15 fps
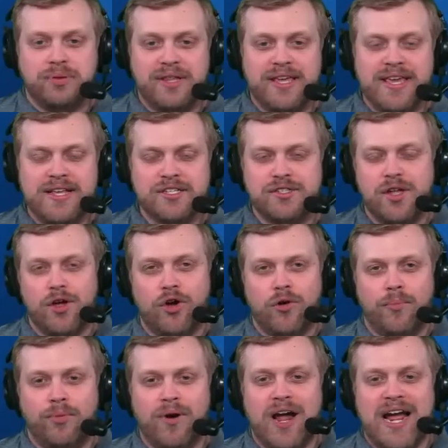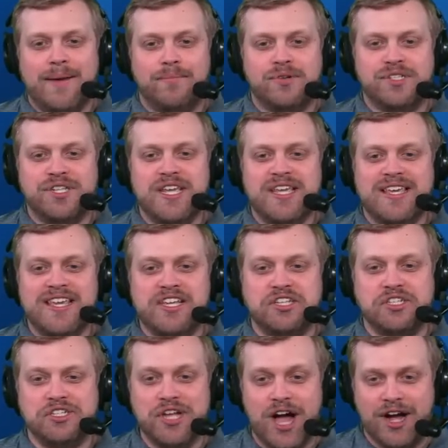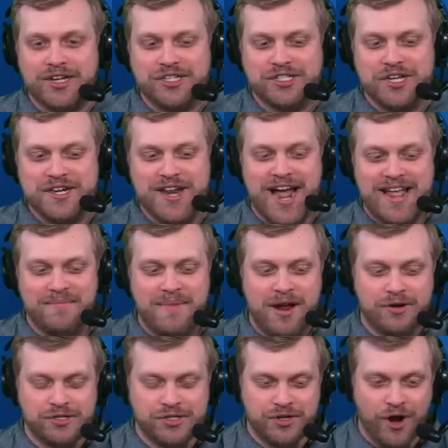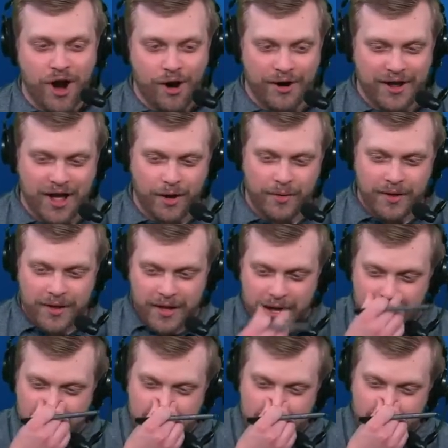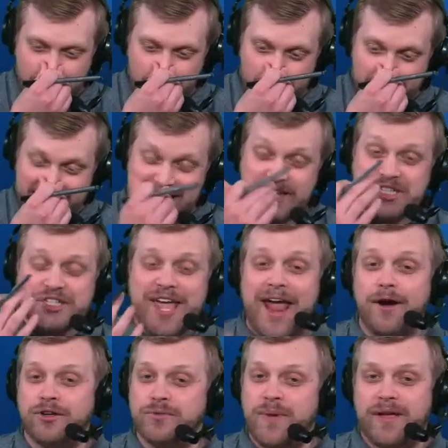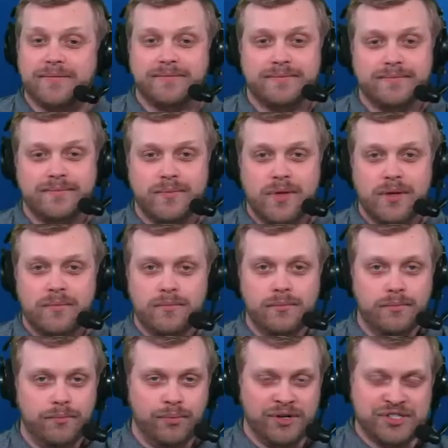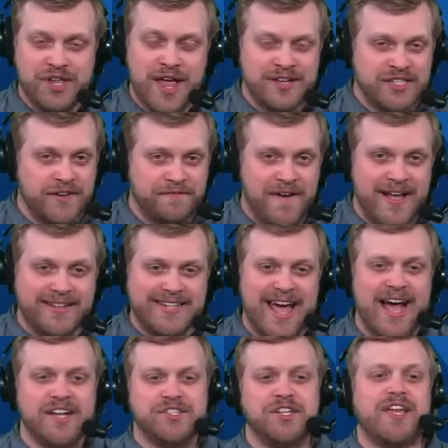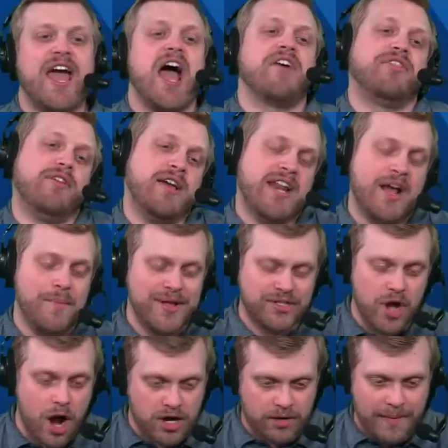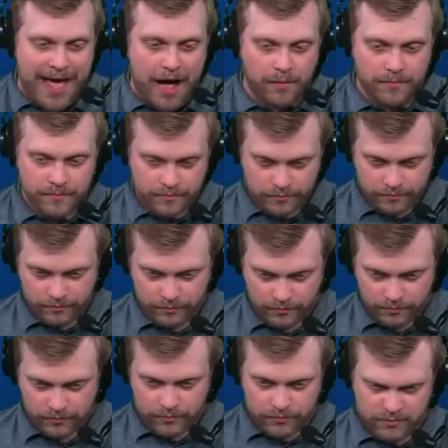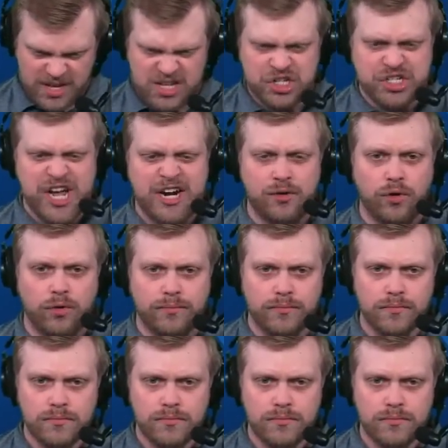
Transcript: please know Brian Brzee, he sucks. Nightmare scenario. He scares me. Brzee is a fantastic athlete, and we talk about, in general,